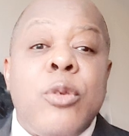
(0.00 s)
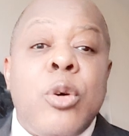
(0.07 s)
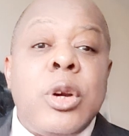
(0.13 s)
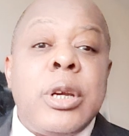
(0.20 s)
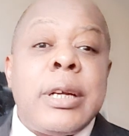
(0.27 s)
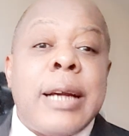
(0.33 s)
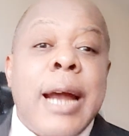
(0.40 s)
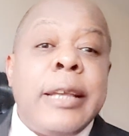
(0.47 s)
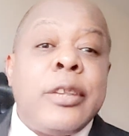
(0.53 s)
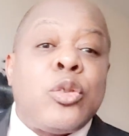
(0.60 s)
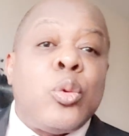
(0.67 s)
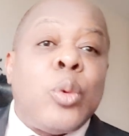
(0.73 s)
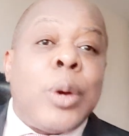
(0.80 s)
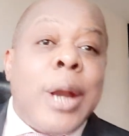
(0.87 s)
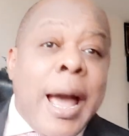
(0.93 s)
got a
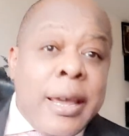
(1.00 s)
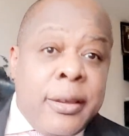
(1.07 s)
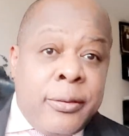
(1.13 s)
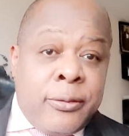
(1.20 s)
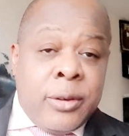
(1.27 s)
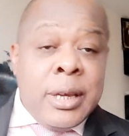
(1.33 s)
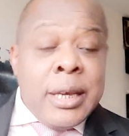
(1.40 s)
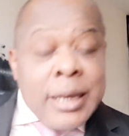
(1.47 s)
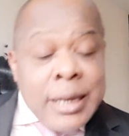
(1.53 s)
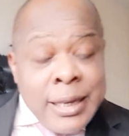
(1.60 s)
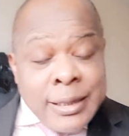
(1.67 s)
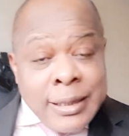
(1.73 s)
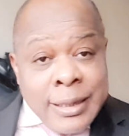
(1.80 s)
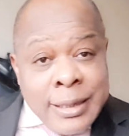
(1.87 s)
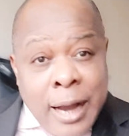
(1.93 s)
right to life.
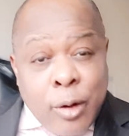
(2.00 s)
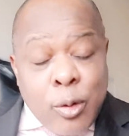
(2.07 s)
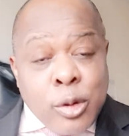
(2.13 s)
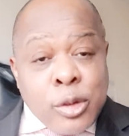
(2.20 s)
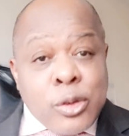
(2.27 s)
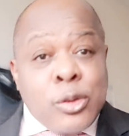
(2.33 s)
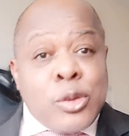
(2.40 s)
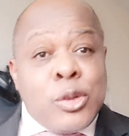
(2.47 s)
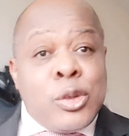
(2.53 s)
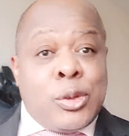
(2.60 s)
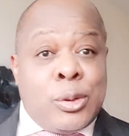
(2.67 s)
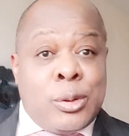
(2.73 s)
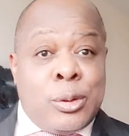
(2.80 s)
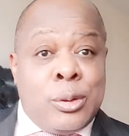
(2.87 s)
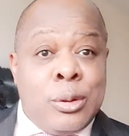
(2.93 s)
It's in their
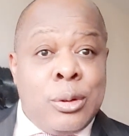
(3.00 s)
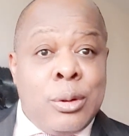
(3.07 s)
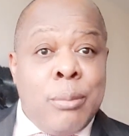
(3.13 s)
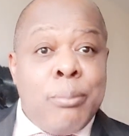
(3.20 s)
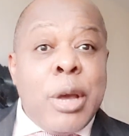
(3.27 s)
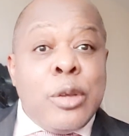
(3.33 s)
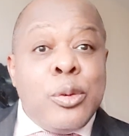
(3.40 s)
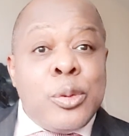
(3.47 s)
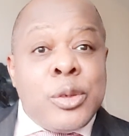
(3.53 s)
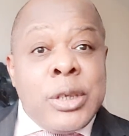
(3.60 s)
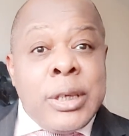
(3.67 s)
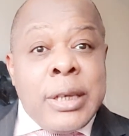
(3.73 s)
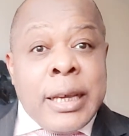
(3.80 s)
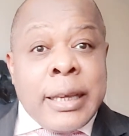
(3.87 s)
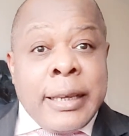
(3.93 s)
constitution. But you
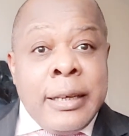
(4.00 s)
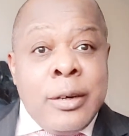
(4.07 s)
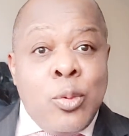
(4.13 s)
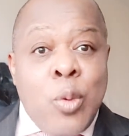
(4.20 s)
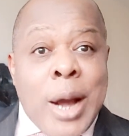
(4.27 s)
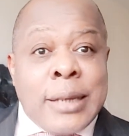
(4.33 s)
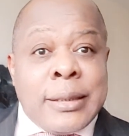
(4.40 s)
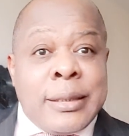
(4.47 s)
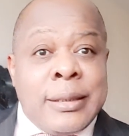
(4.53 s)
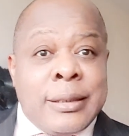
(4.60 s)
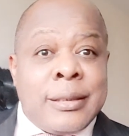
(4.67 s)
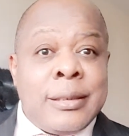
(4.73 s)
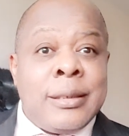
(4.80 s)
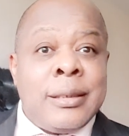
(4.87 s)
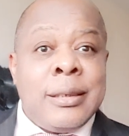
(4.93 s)
see, they kill
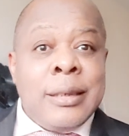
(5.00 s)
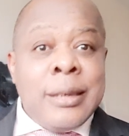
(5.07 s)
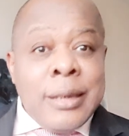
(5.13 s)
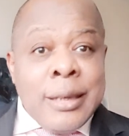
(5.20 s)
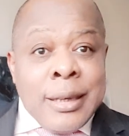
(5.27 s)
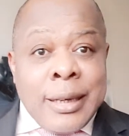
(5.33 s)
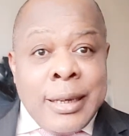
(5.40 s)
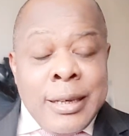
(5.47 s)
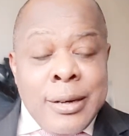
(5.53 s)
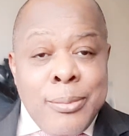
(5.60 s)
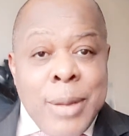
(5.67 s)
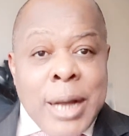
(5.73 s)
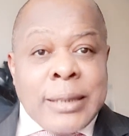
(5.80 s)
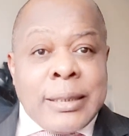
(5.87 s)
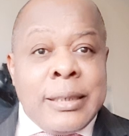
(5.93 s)
Wazizi, kill
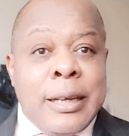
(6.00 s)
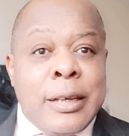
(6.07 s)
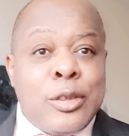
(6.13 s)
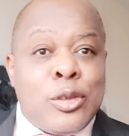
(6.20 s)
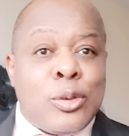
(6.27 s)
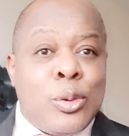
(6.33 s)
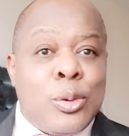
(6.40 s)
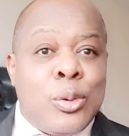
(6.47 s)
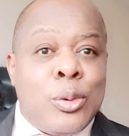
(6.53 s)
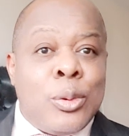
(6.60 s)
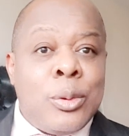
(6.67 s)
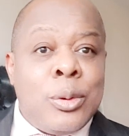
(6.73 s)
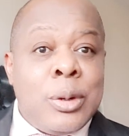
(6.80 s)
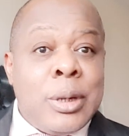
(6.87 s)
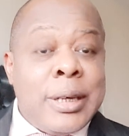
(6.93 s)
Martinez Zogo.
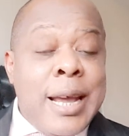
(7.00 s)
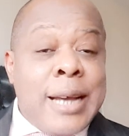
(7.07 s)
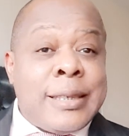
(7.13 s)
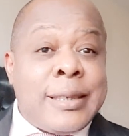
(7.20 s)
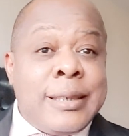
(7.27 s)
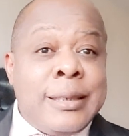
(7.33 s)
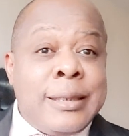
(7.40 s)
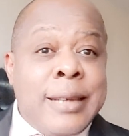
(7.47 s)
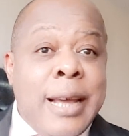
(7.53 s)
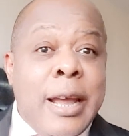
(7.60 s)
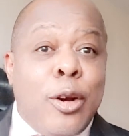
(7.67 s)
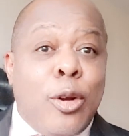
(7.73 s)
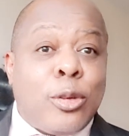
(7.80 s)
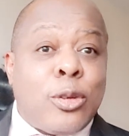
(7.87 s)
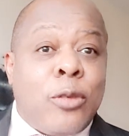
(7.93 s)
They are still
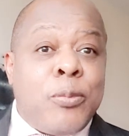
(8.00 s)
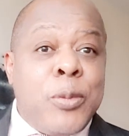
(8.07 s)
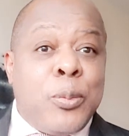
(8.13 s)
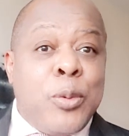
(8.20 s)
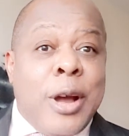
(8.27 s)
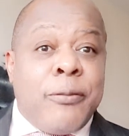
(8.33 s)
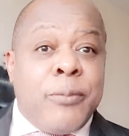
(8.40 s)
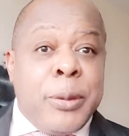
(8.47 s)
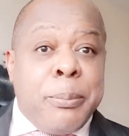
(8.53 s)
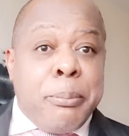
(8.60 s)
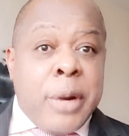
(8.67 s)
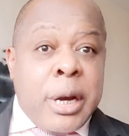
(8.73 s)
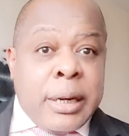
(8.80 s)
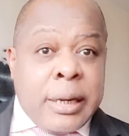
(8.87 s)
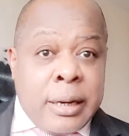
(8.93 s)
there. A lot of people have been
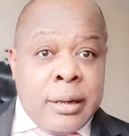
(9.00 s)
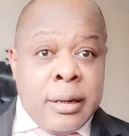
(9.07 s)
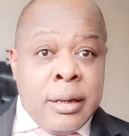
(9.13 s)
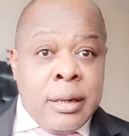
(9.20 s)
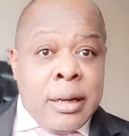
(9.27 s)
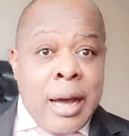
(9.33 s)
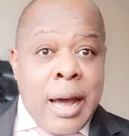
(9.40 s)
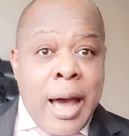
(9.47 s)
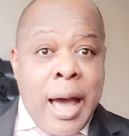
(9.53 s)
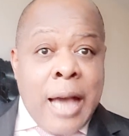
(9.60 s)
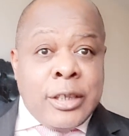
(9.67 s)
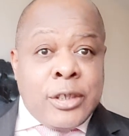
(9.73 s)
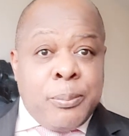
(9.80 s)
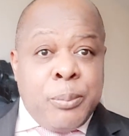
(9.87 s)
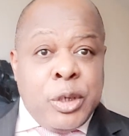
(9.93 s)
murdered.
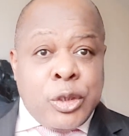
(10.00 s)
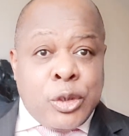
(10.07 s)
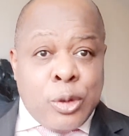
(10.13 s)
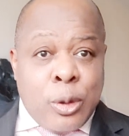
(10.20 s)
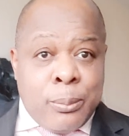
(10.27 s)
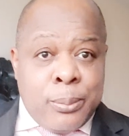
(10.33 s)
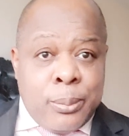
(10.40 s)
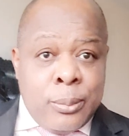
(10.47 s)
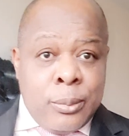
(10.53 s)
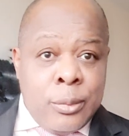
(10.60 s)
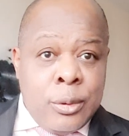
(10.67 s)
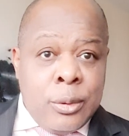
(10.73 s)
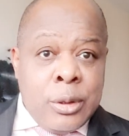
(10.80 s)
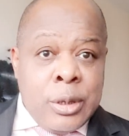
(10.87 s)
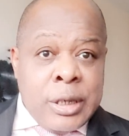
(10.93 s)
Archbishop,
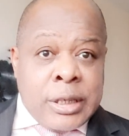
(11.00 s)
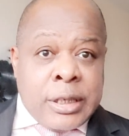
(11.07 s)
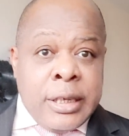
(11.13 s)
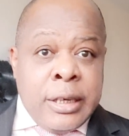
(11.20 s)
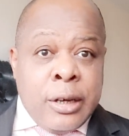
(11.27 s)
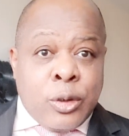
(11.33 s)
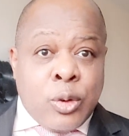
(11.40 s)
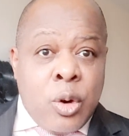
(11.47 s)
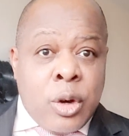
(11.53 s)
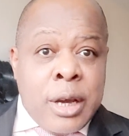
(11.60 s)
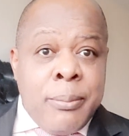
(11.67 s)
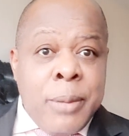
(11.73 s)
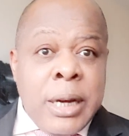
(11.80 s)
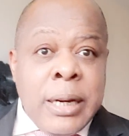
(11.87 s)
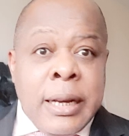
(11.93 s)
Senator
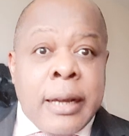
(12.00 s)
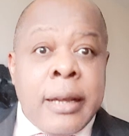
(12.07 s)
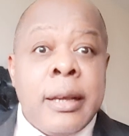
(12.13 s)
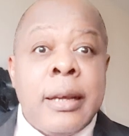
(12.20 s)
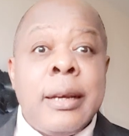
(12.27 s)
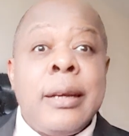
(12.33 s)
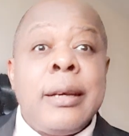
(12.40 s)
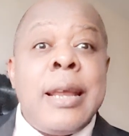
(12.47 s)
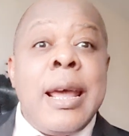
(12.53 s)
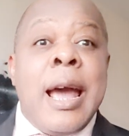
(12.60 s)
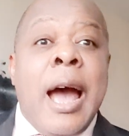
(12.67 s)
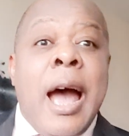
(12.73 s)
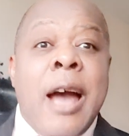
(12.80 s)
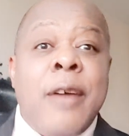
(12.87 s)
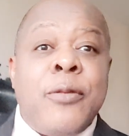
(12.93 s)
Kemende, they
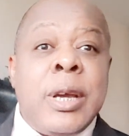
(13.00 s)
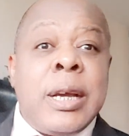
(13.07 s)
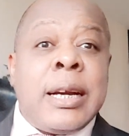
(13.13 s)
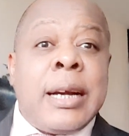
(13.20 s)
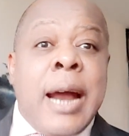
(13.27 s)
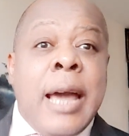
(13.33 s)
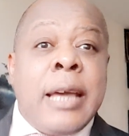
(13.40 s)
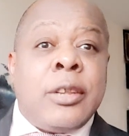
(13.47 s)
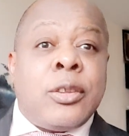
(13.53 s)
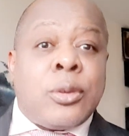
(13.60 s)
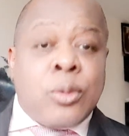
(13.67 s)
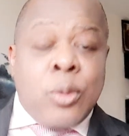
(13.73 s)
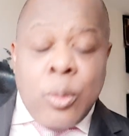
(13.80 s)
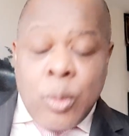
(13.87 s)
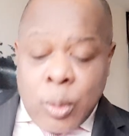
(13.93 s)
have a
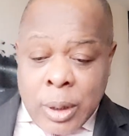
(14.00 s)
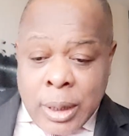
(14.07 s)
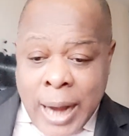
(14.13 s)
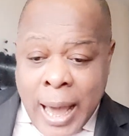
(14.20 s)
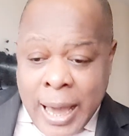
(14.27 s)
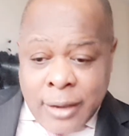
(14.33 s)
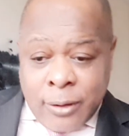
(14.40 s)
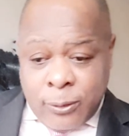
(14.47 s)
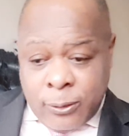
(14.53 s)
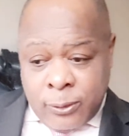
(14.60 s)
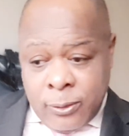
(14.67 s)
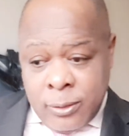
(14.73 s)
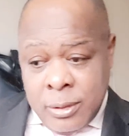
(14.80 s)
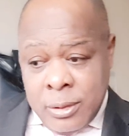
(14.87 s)
right to life.